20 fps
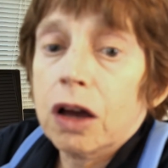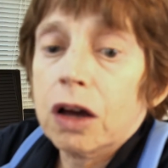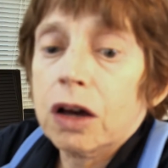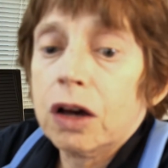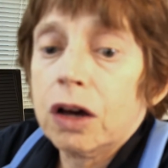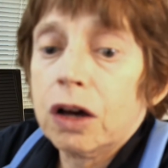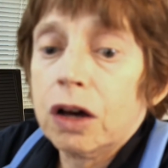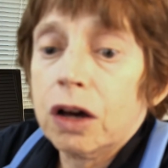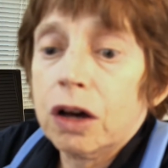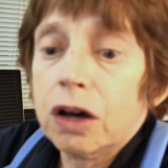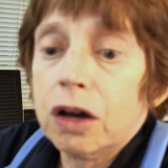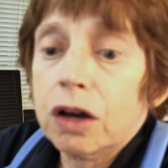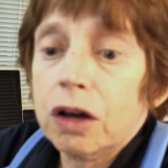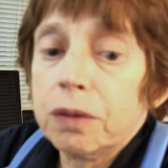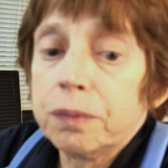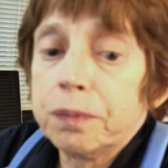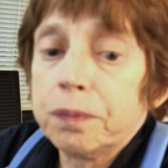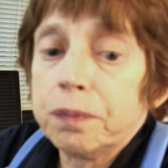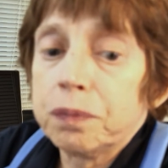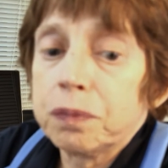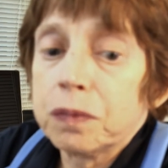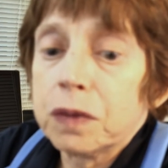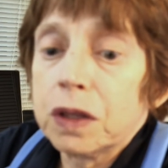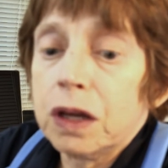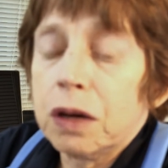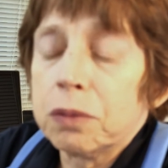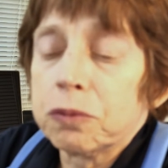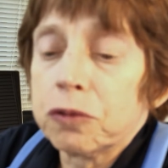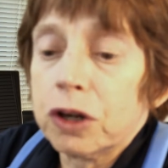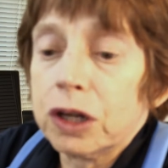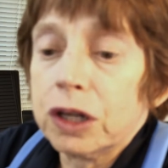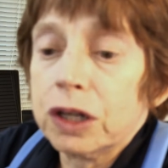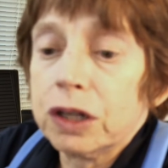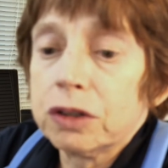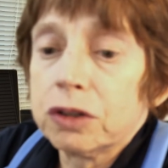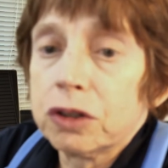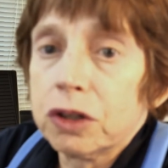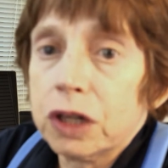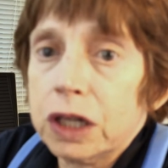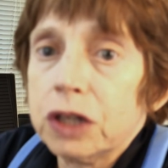I'm running
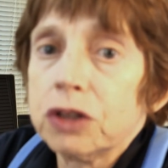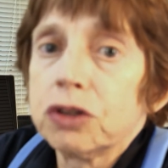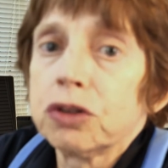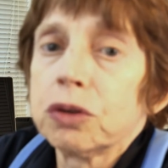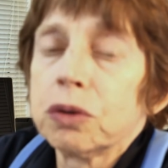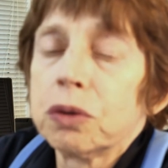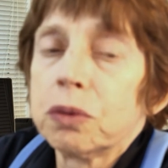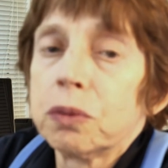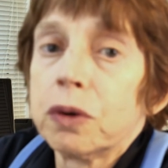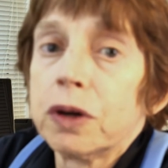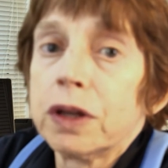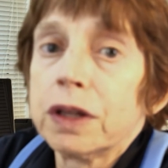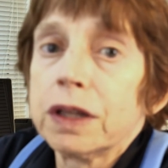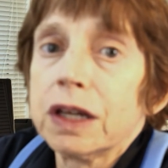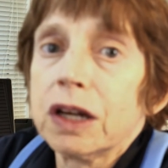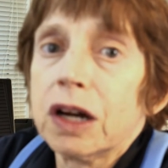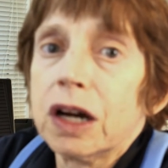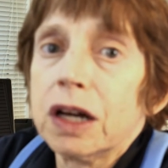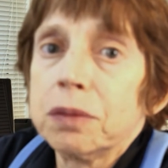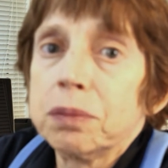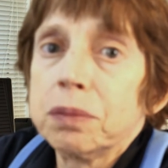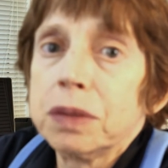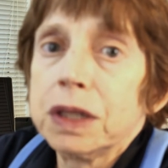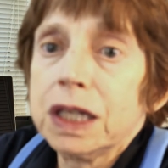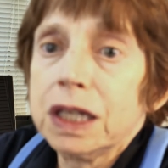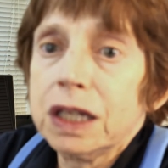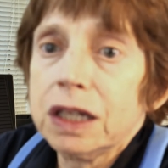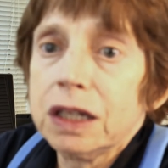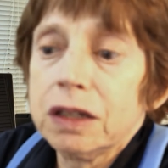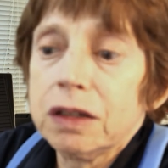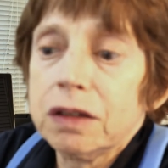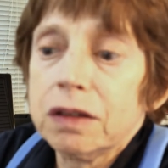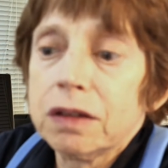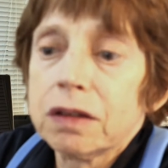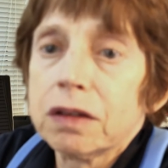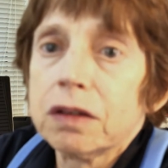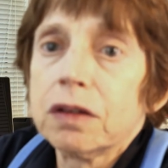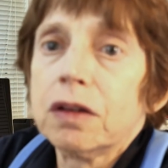into issue with one of the IPs.